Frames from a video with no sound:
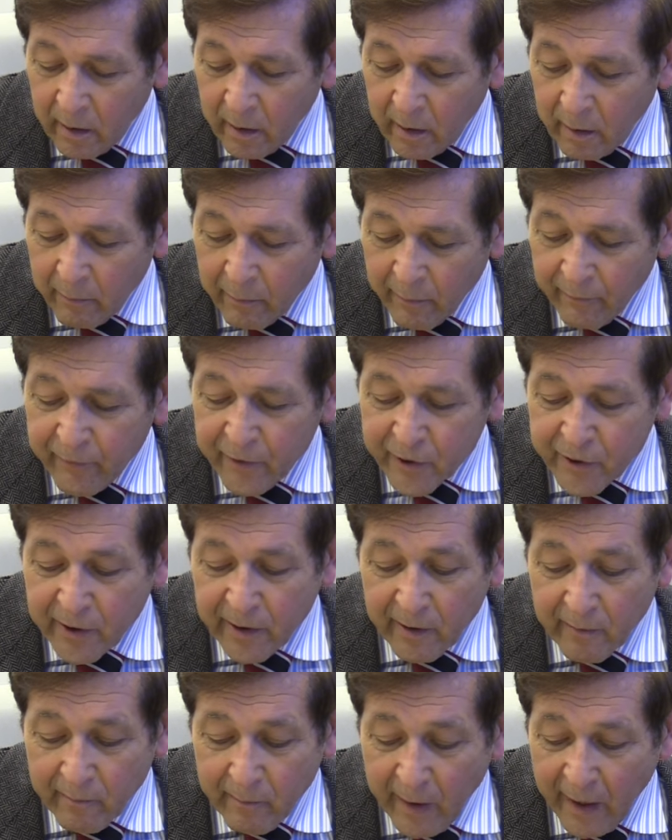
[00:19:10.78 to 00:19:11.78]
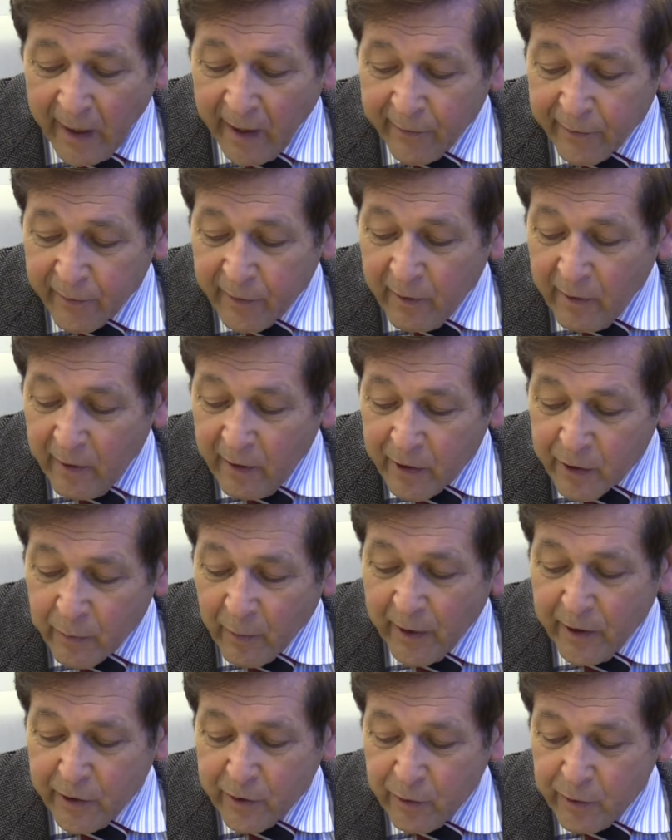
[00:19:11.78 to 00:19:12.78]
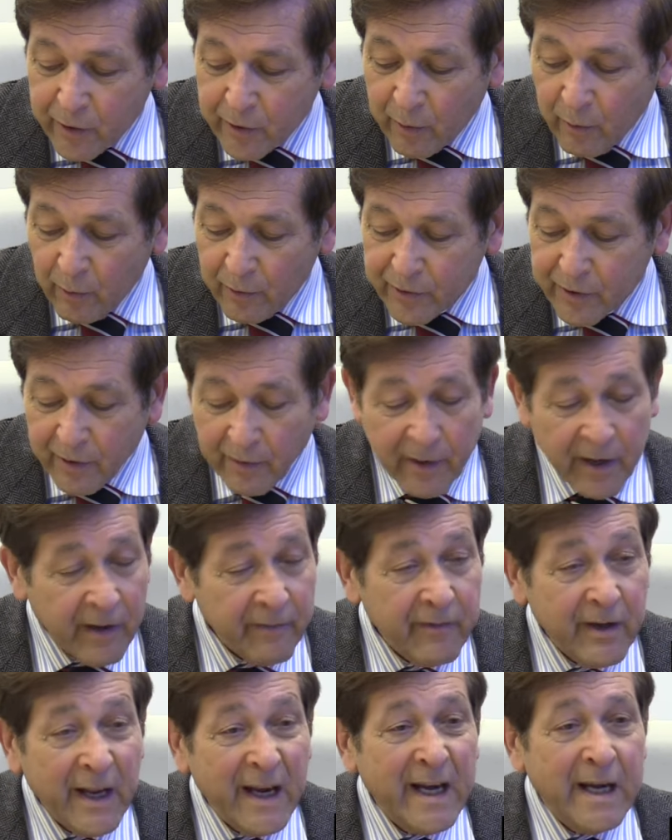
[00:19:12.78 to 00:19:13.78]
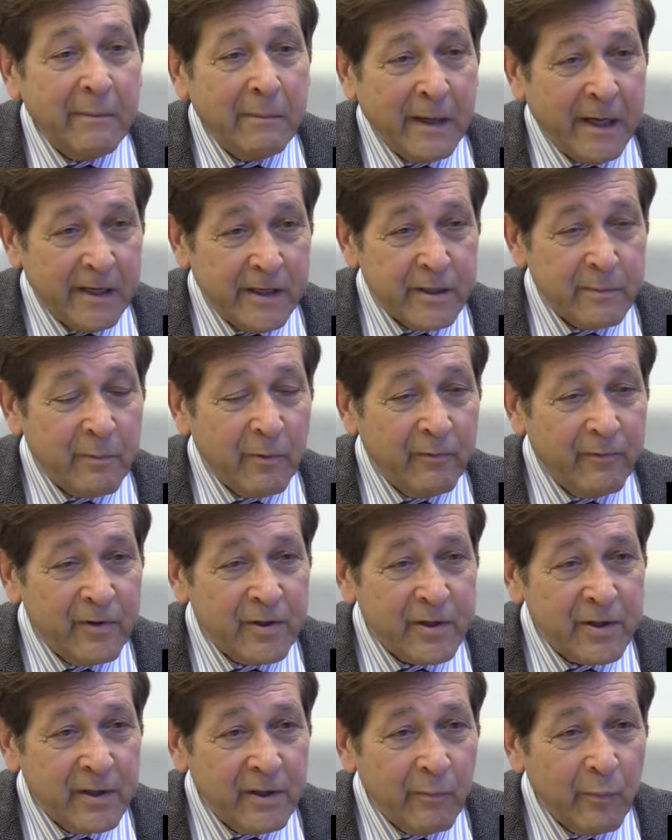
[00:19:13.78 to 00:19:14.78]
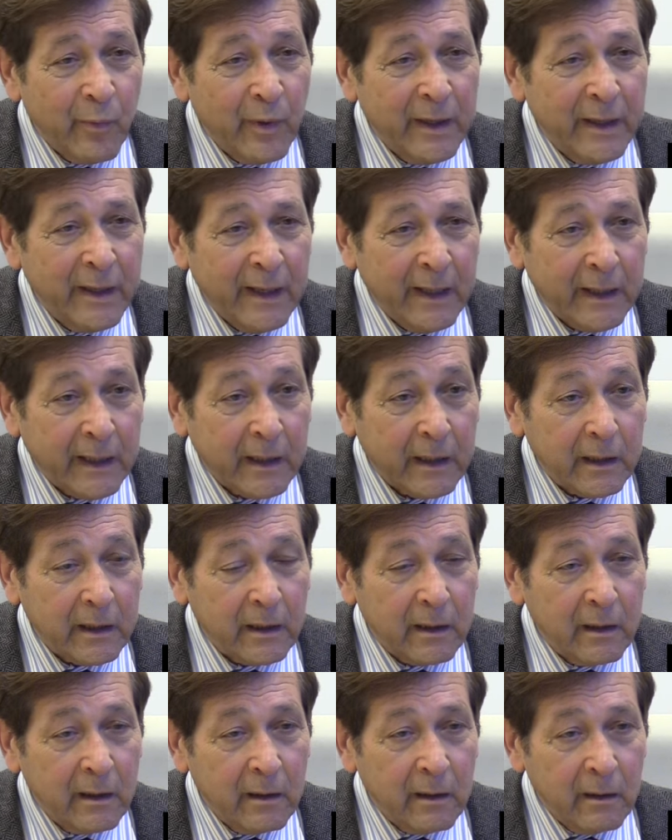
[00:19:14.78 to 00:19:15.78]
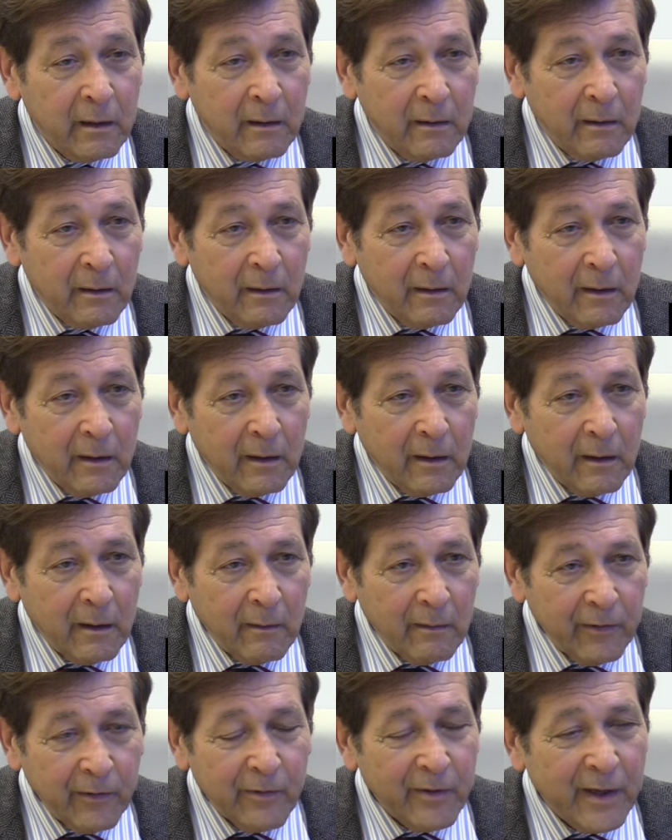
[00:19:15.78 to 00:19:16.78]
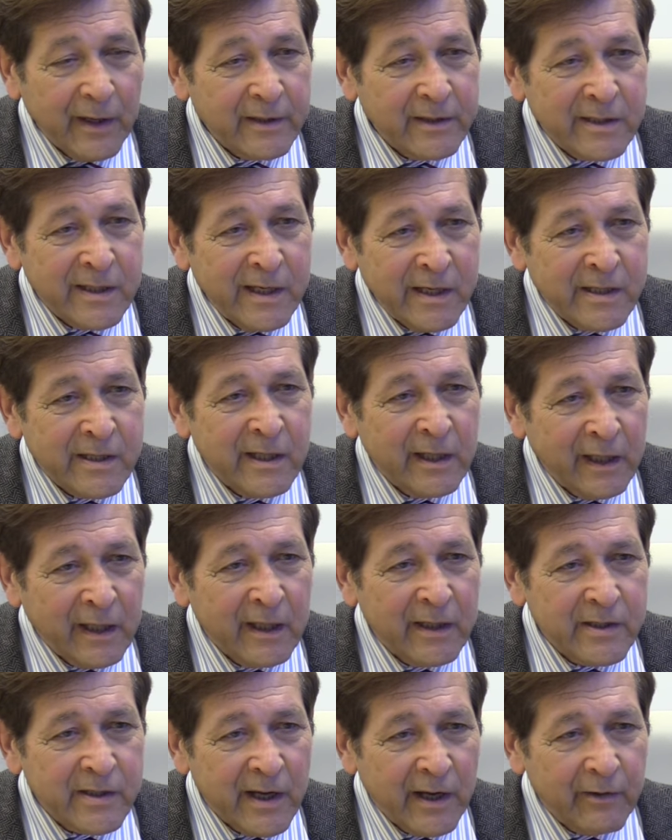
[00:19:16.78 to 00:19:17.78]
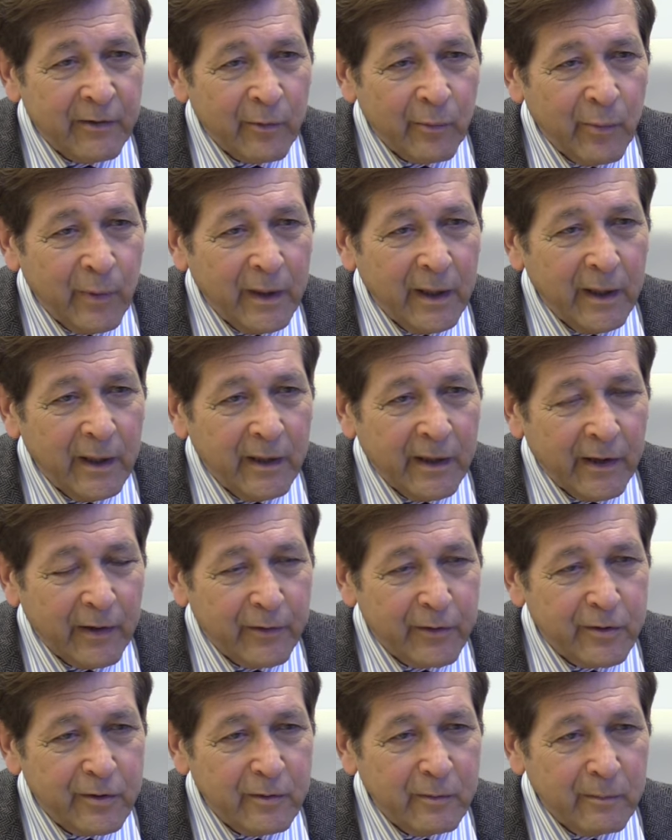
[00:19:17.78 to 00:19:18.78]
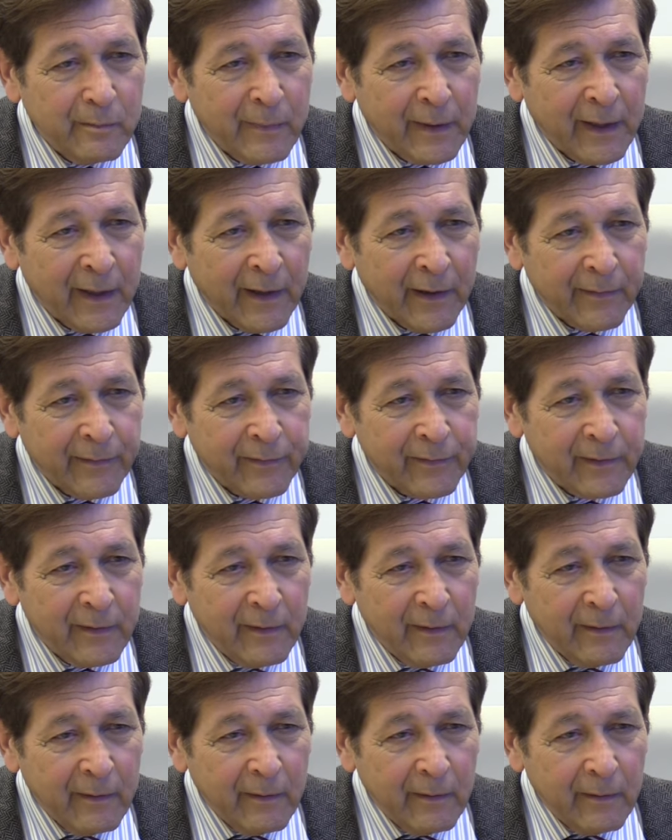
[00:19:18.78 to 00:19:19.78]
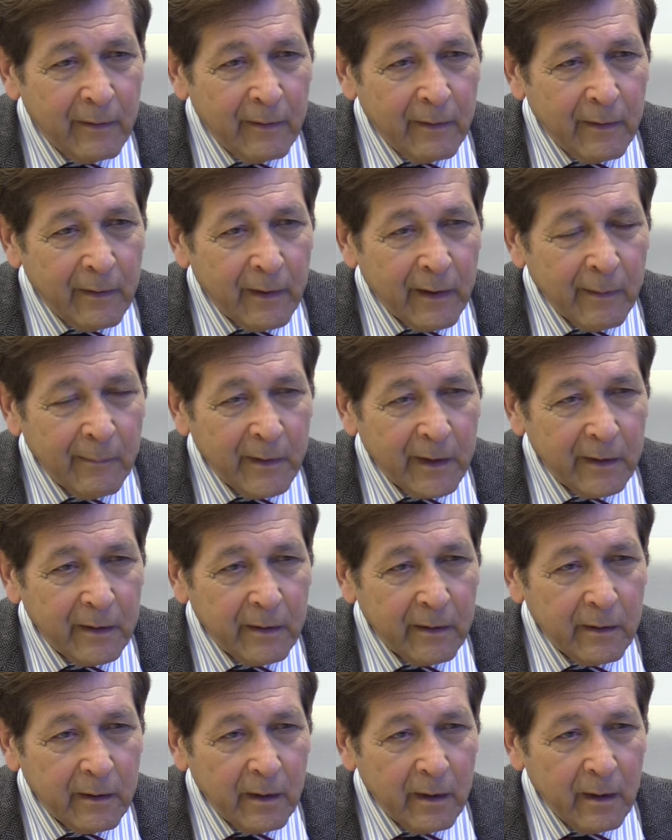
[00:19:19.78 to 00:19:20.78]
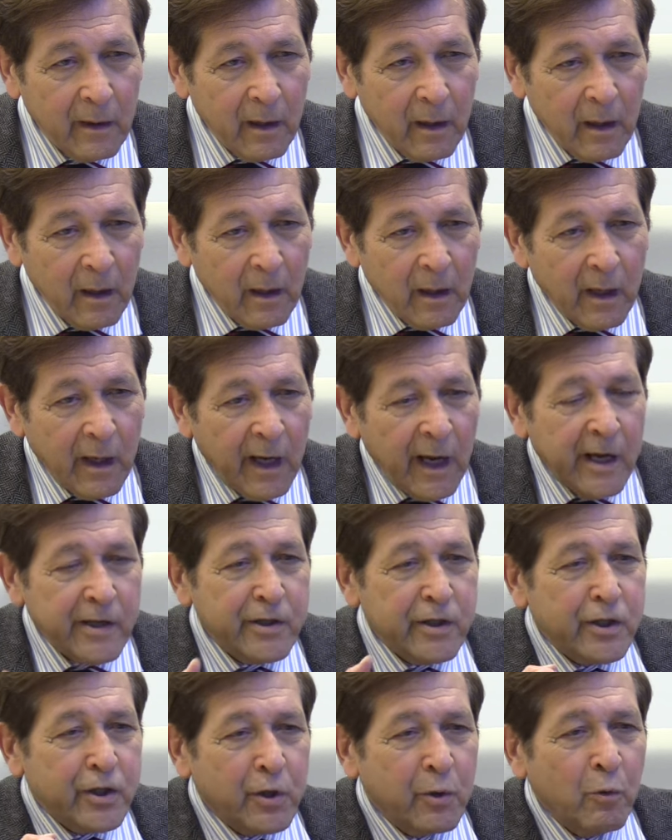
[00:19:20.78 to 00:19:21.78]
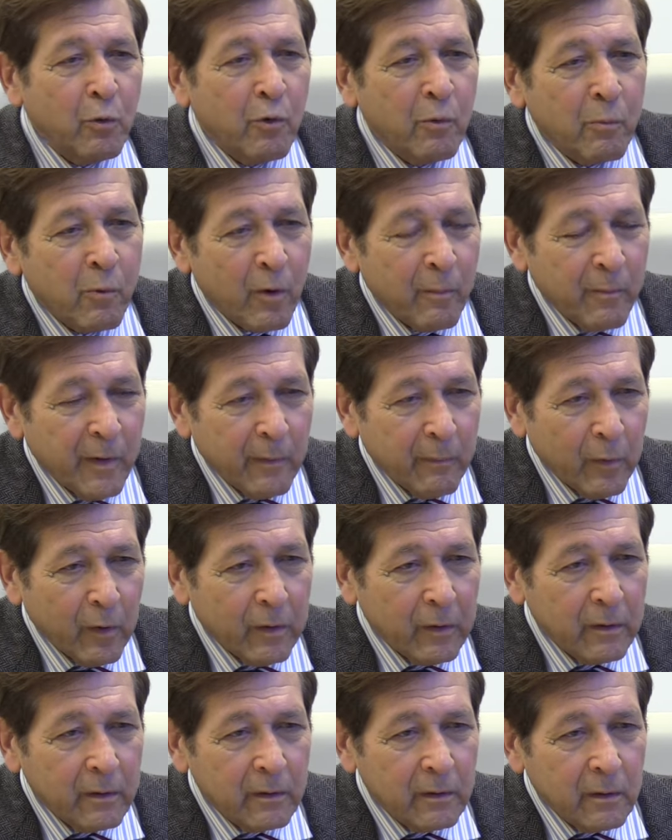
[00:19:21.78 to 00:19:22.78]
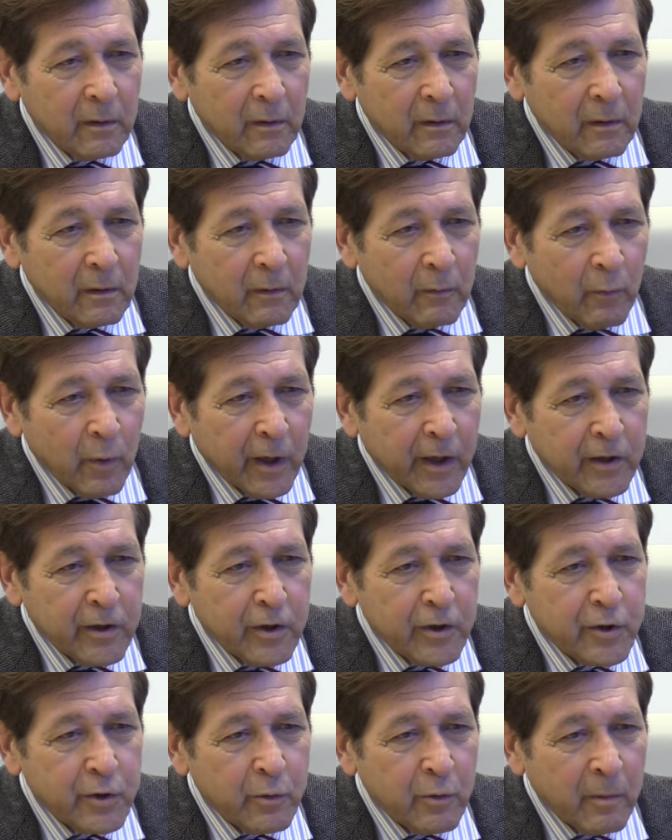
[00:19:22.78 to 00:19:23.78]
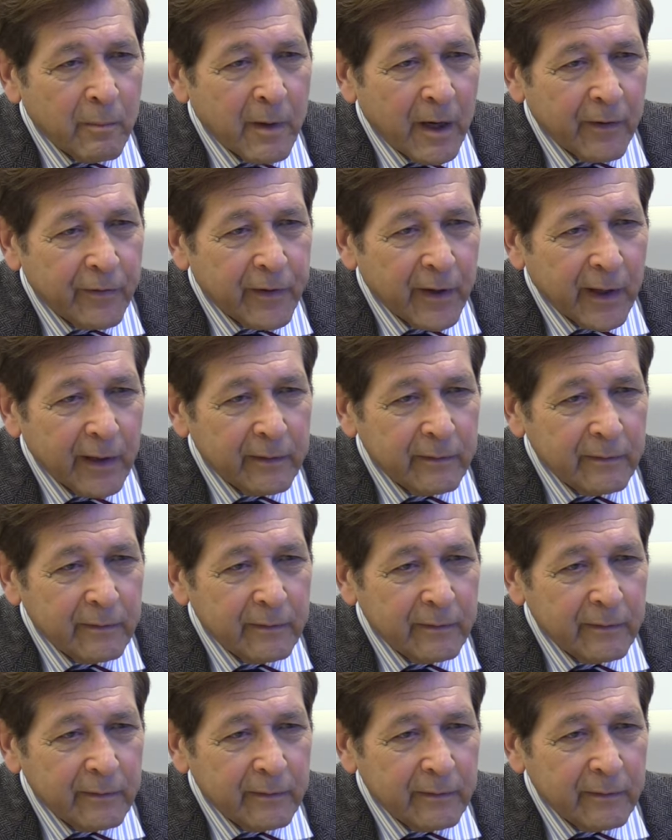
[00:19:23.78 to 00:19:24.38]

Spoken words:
Proficient in math, 22 schools don't have any kids proficient in reading. They're not teaching kids how to read, how to do math. I mean, as a school board member, what can you do about that?